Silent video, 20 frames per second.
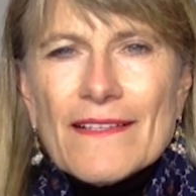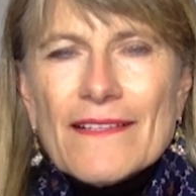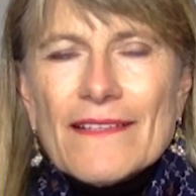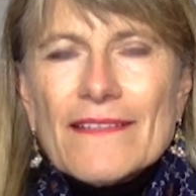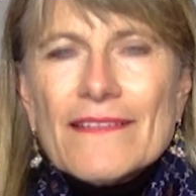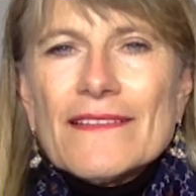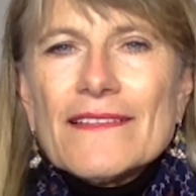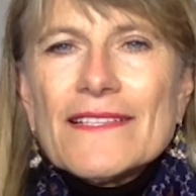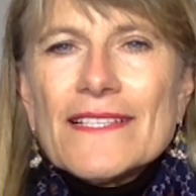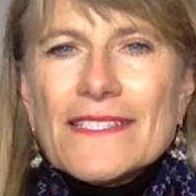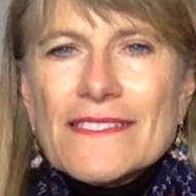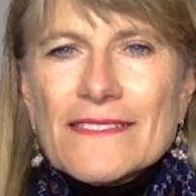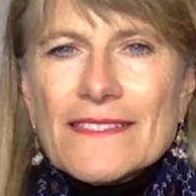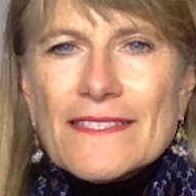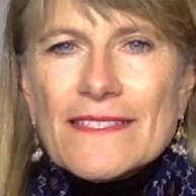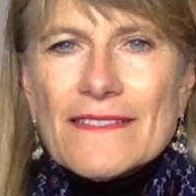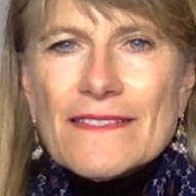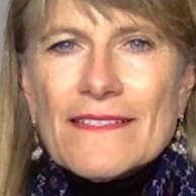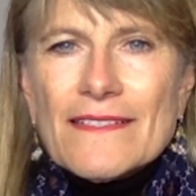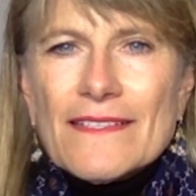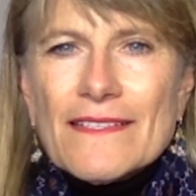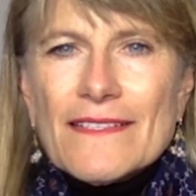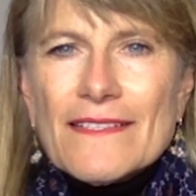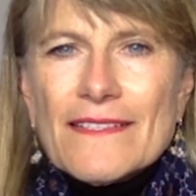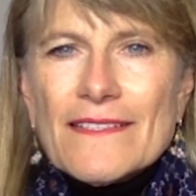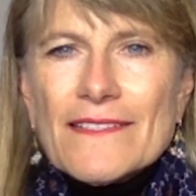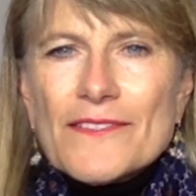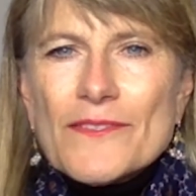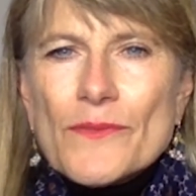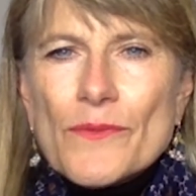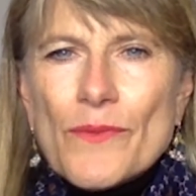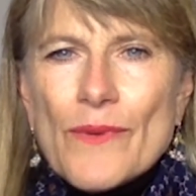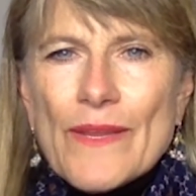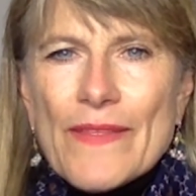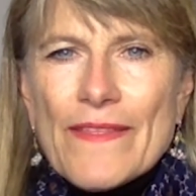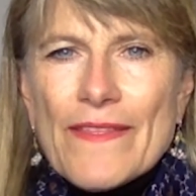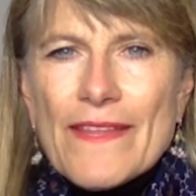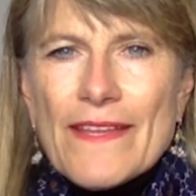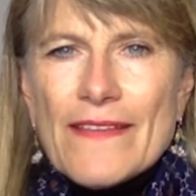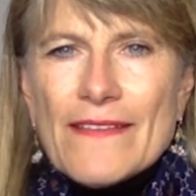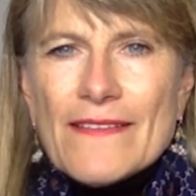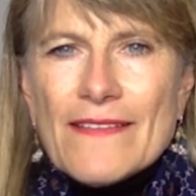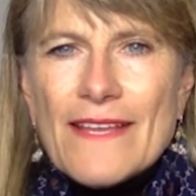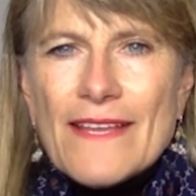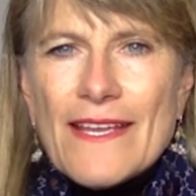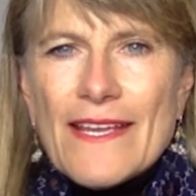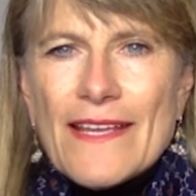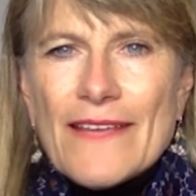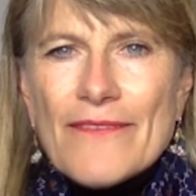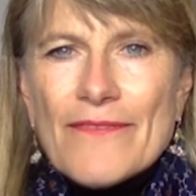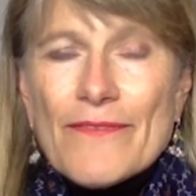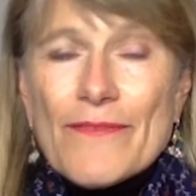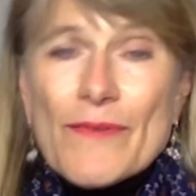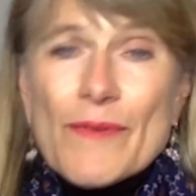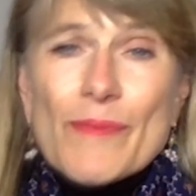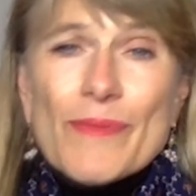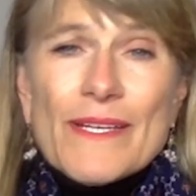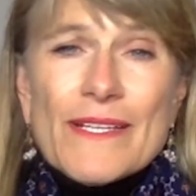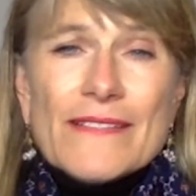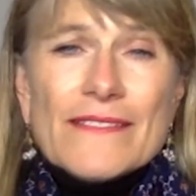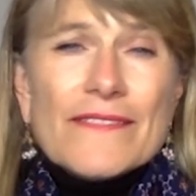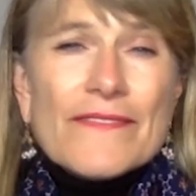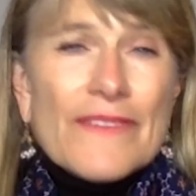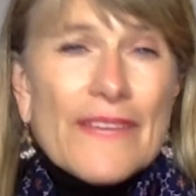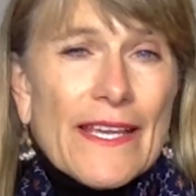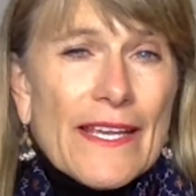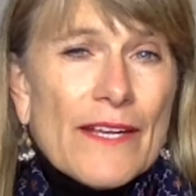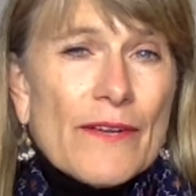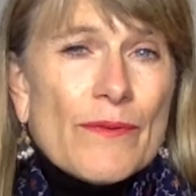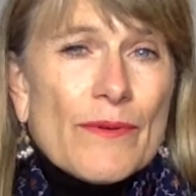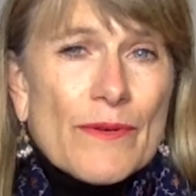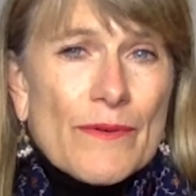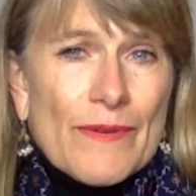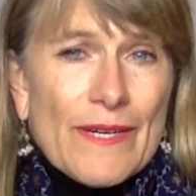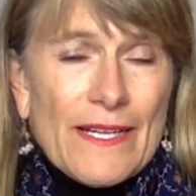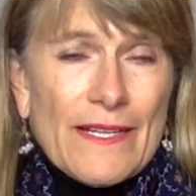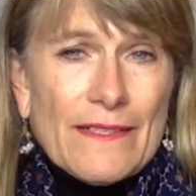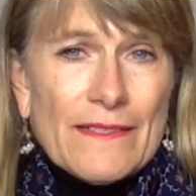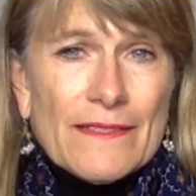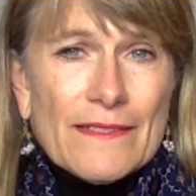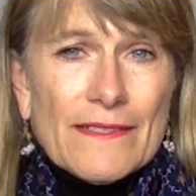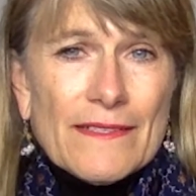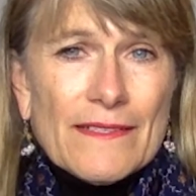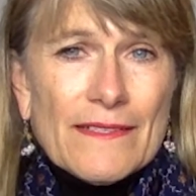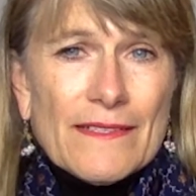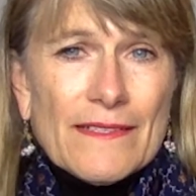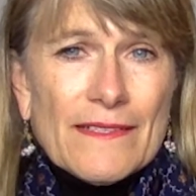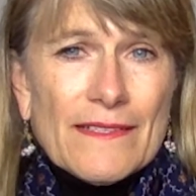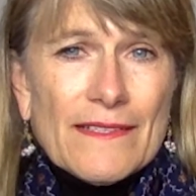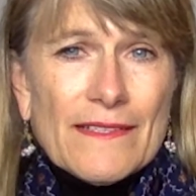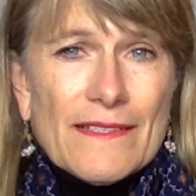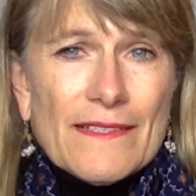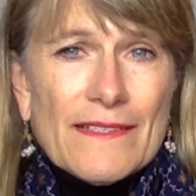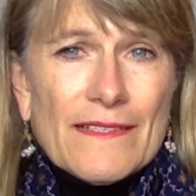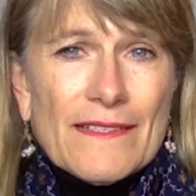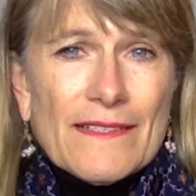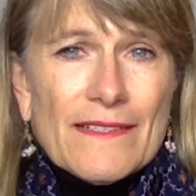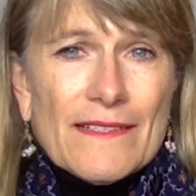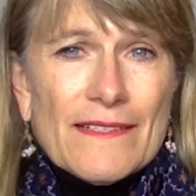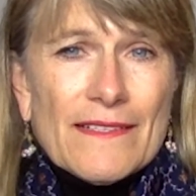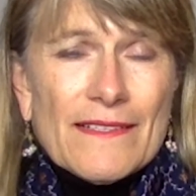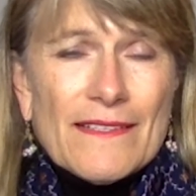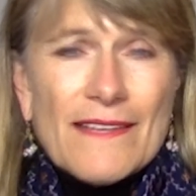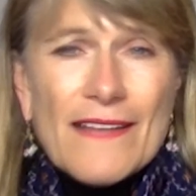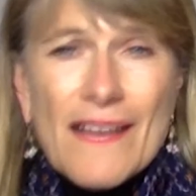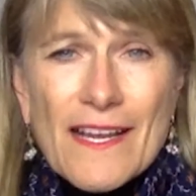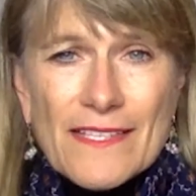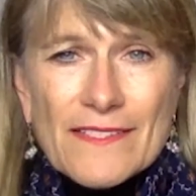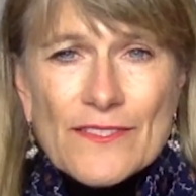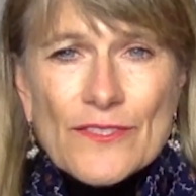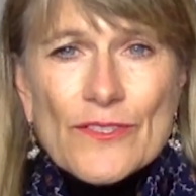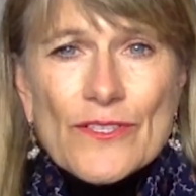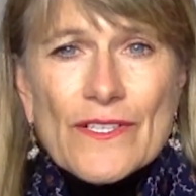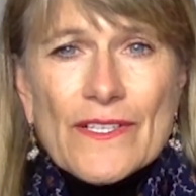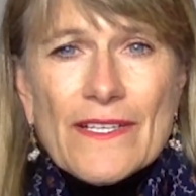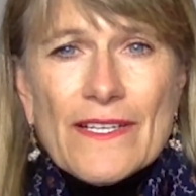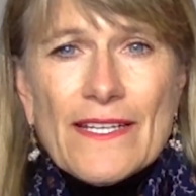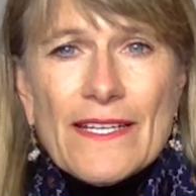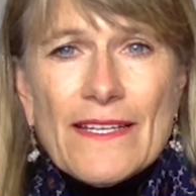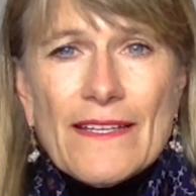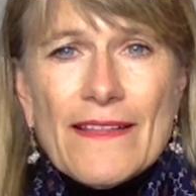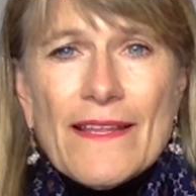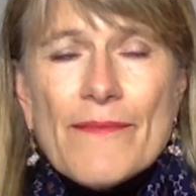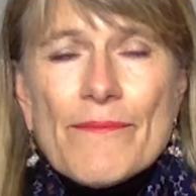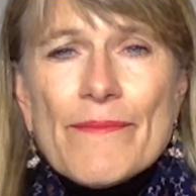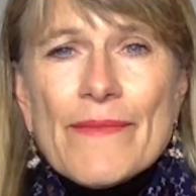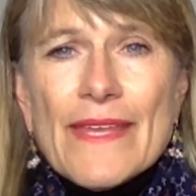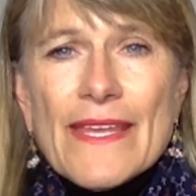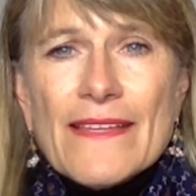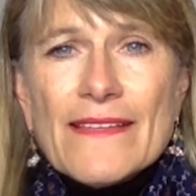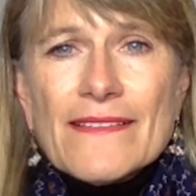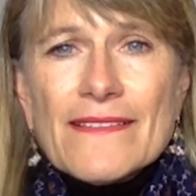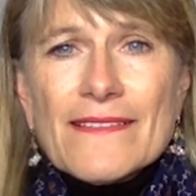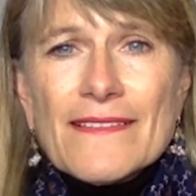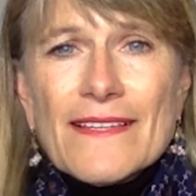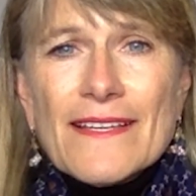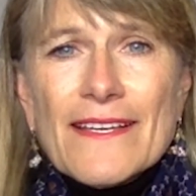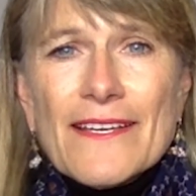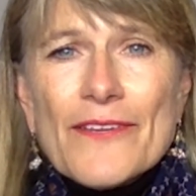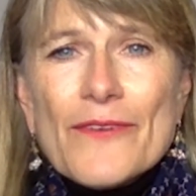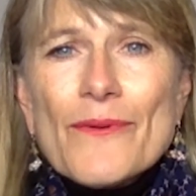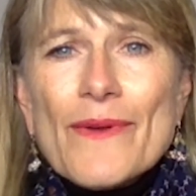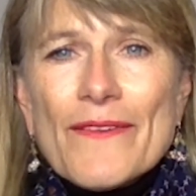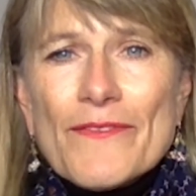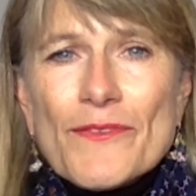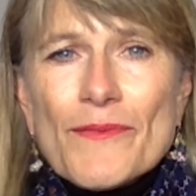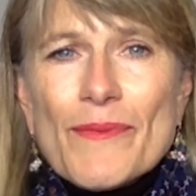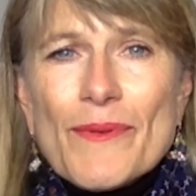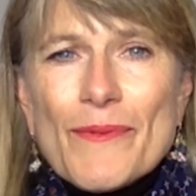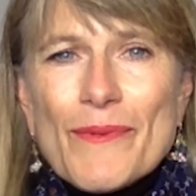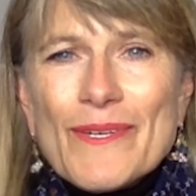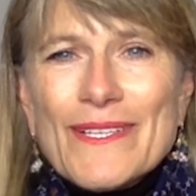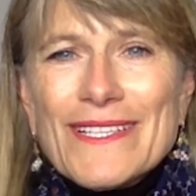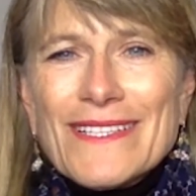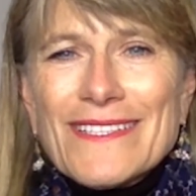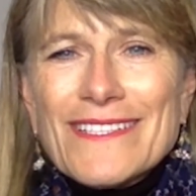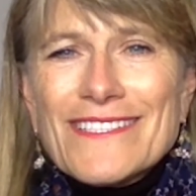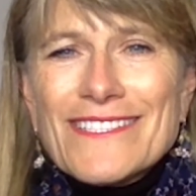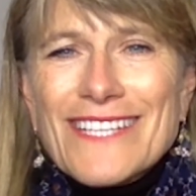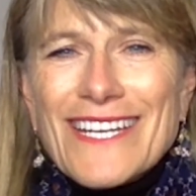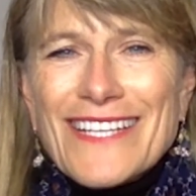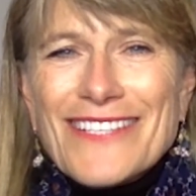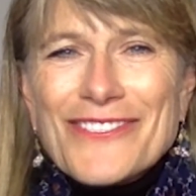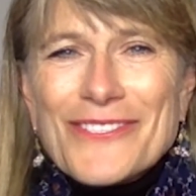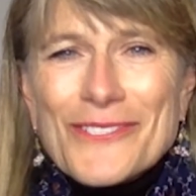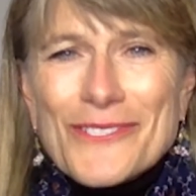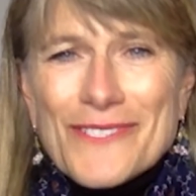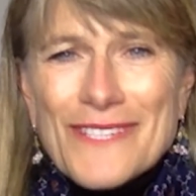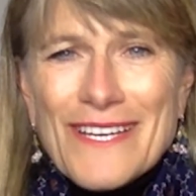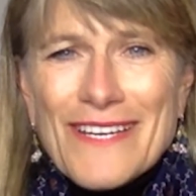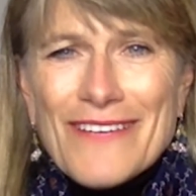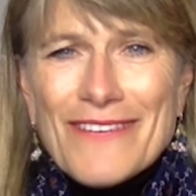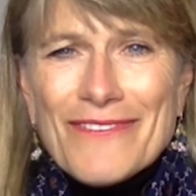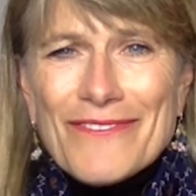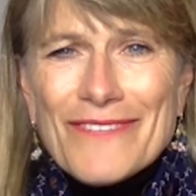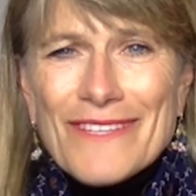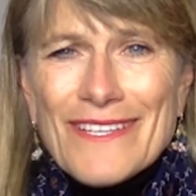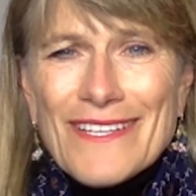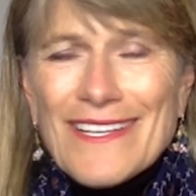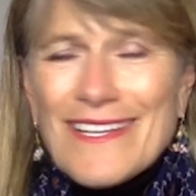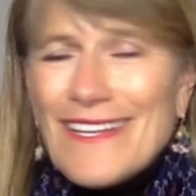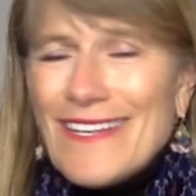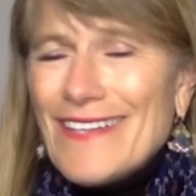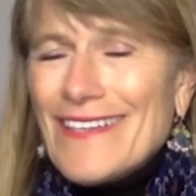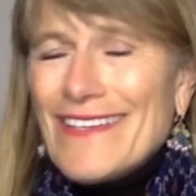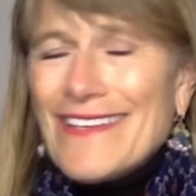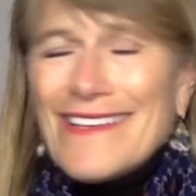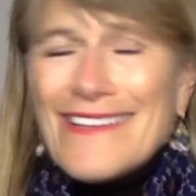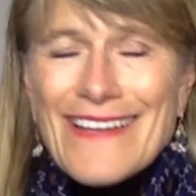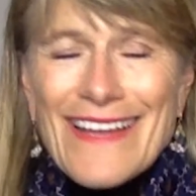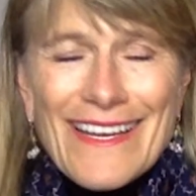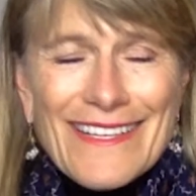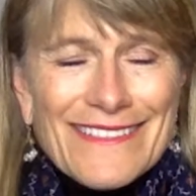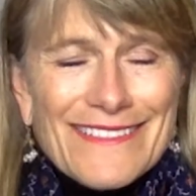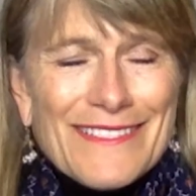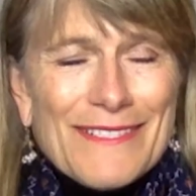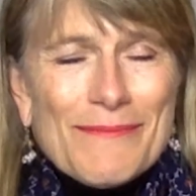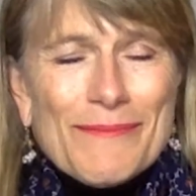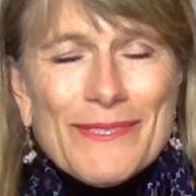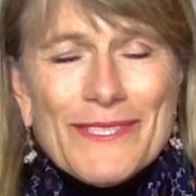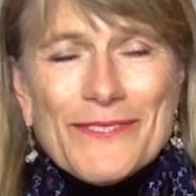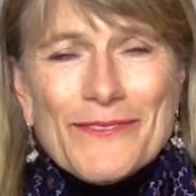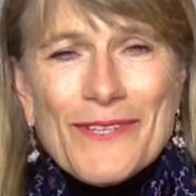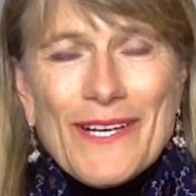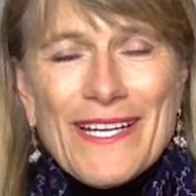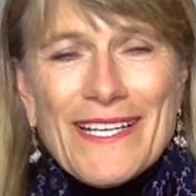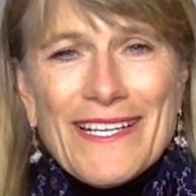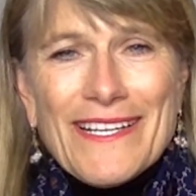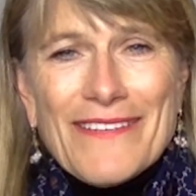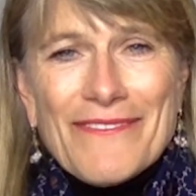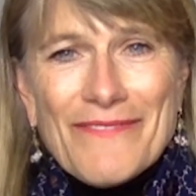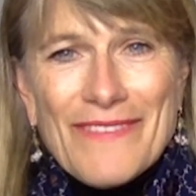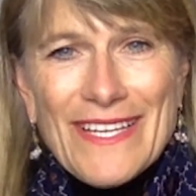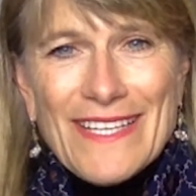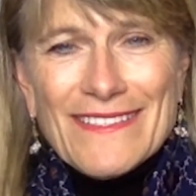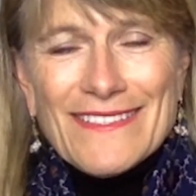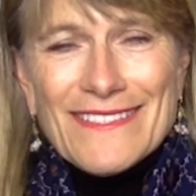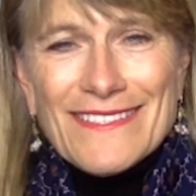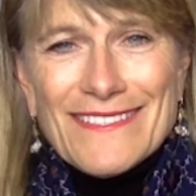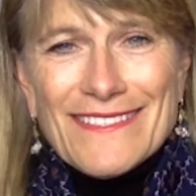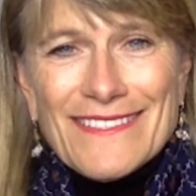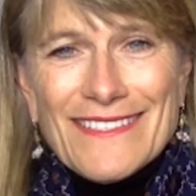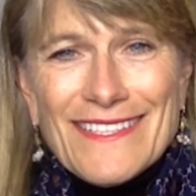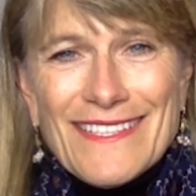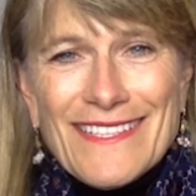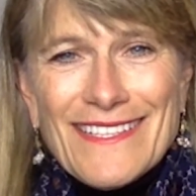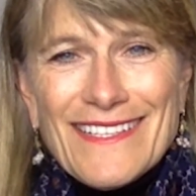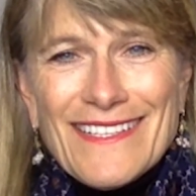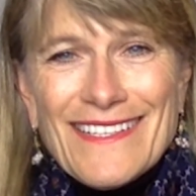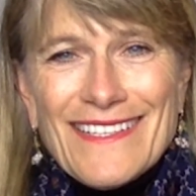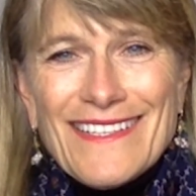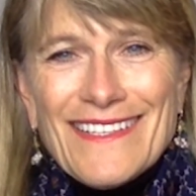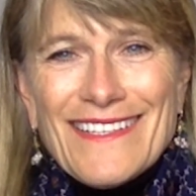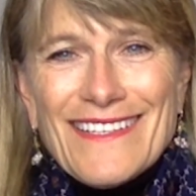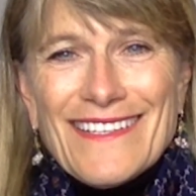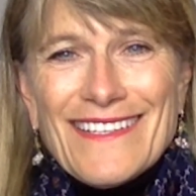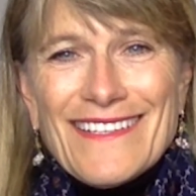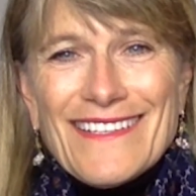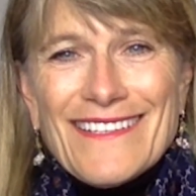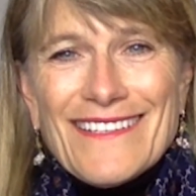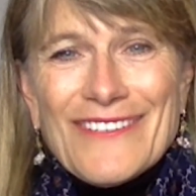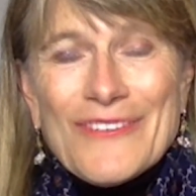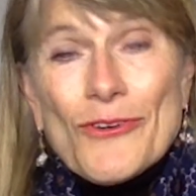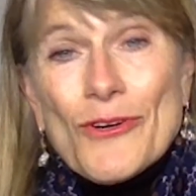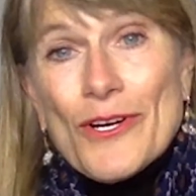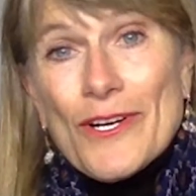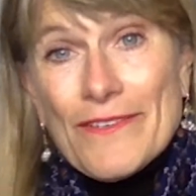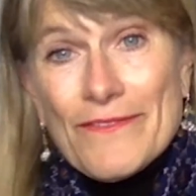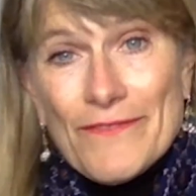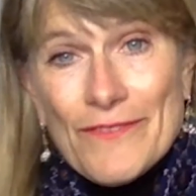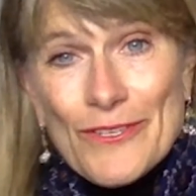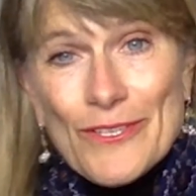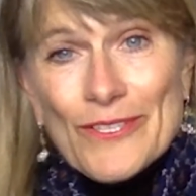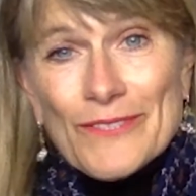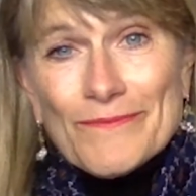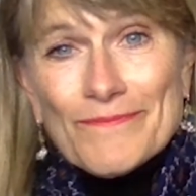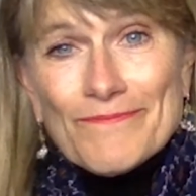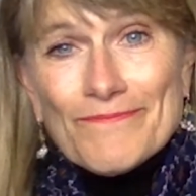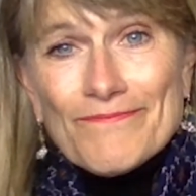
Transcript: listen to what they say from a place of inquiry, not certainty. That means you have to be willing to change yourself, not simply try to convince or convert